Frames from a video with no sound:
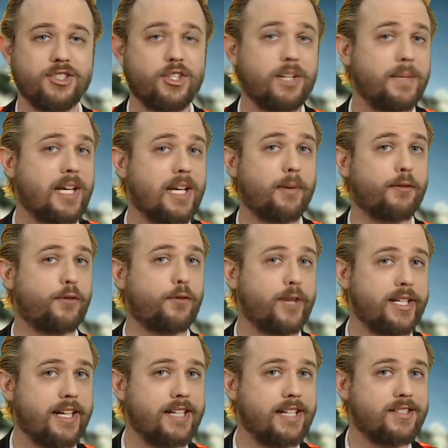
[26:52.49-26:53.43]
You can become a
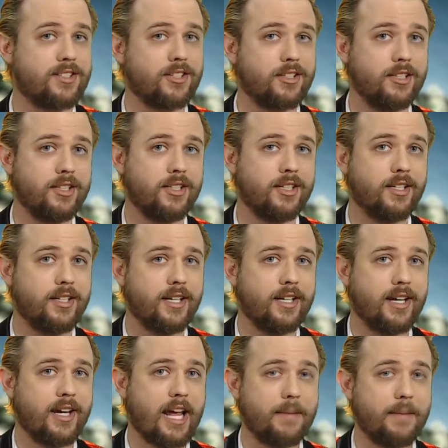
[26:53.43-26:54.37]
freelancer
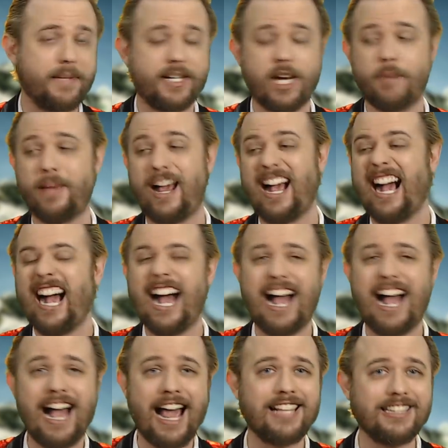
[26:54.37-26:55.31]
and become
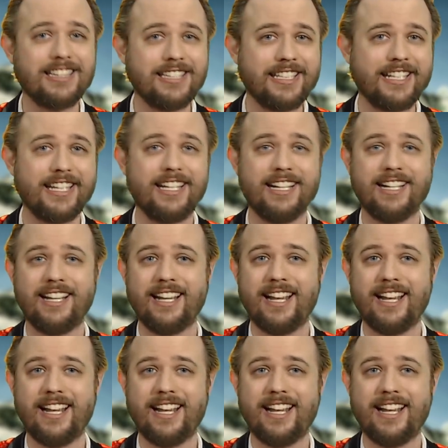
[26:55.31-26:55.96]
highly,